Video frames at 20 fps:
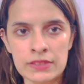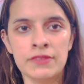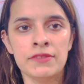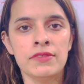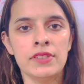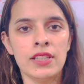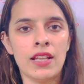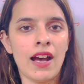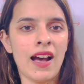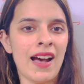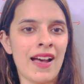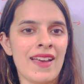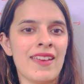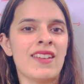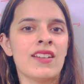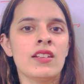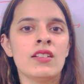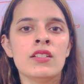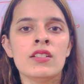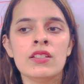with
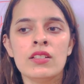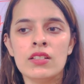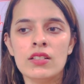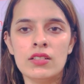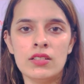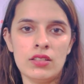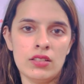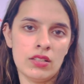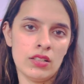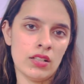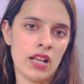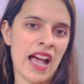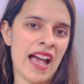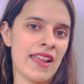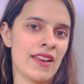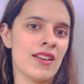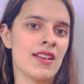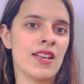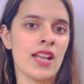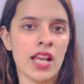iron
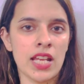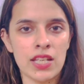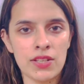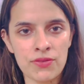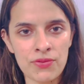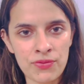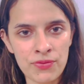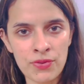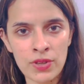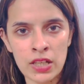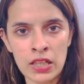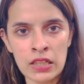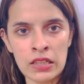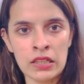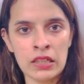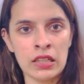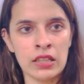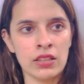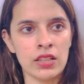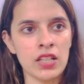knife,
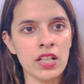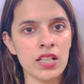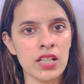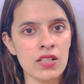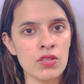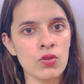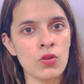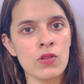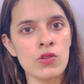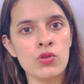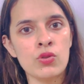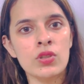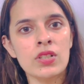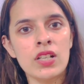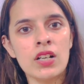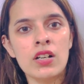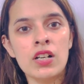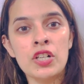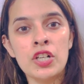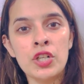then it is also
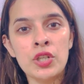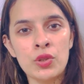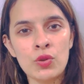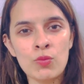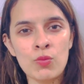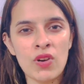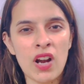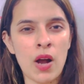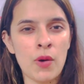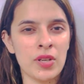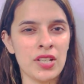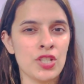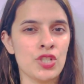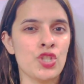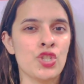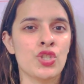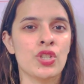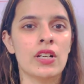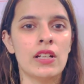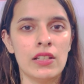turned into
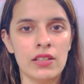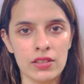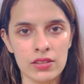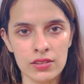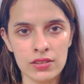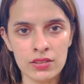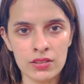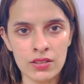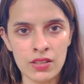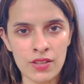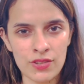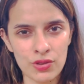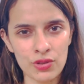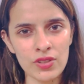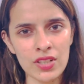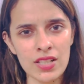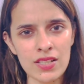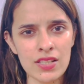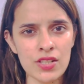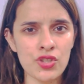brownish color. So
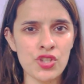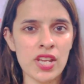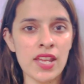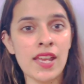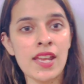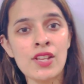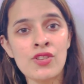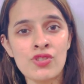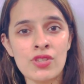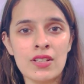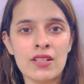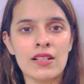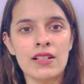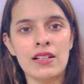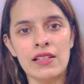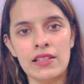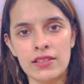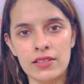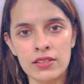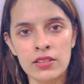there is a change in
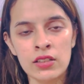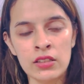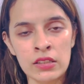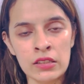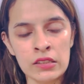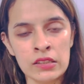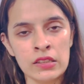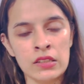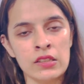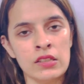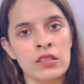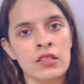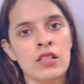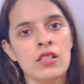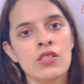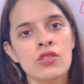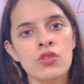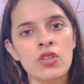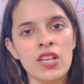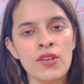color.
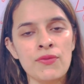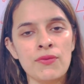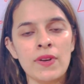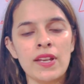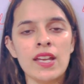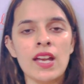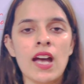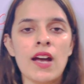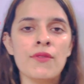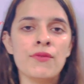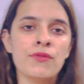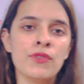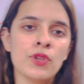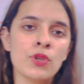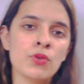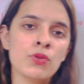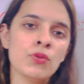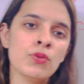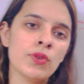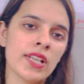So if I have
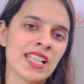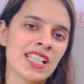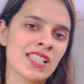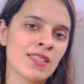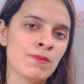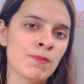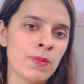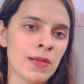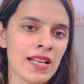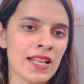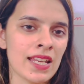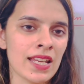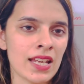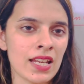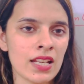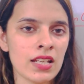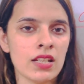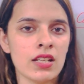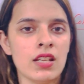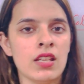to
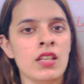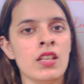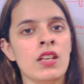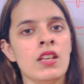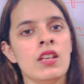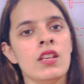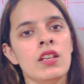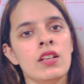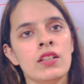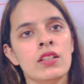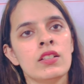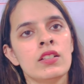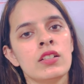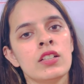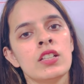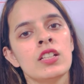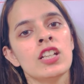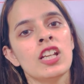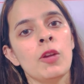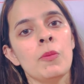explain in
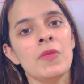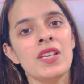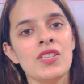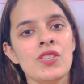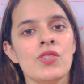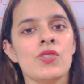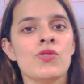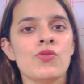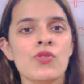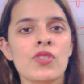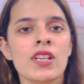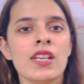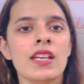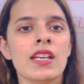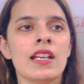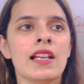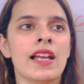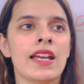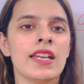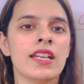
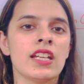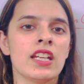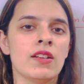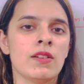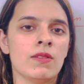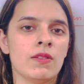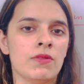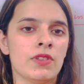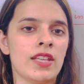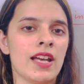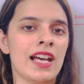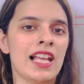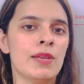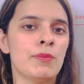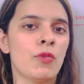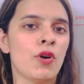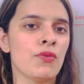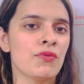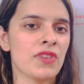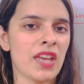chemistry, like with the help
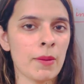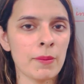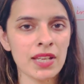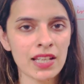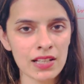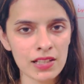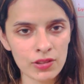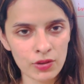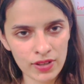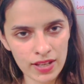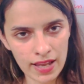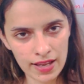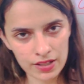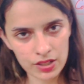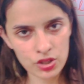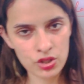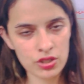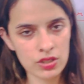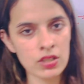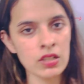of chemical
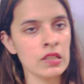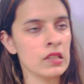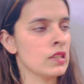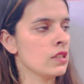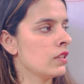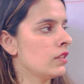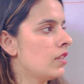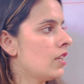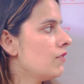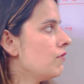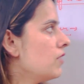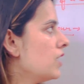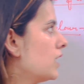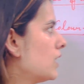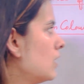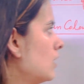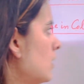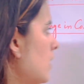reaction, then we can